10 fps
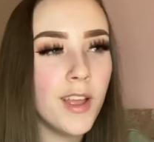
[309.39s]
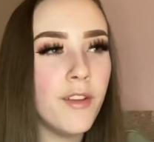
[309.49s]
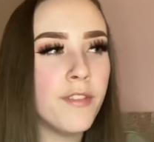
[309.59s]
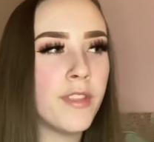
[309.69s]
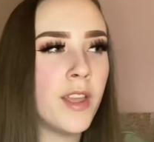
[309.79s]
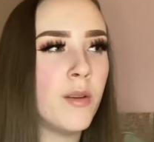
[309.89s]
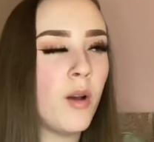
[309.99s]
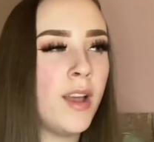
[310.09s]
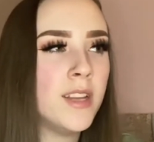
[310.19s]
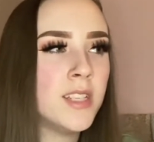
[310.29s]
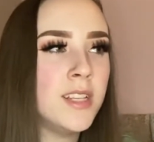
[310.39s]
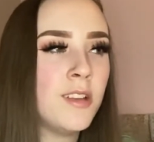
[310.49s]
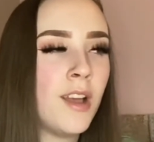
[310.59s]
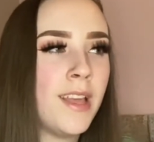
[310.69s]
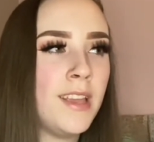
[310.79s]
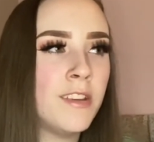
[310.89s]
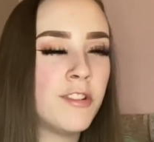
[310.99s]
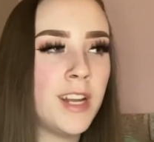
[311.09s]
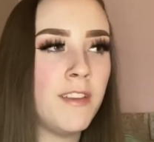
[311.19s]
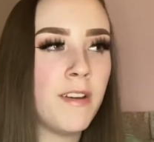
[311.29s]
So I actually dilated
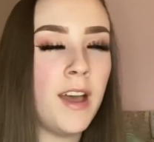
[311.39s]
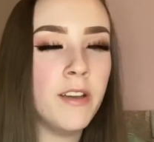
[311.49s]
really fast.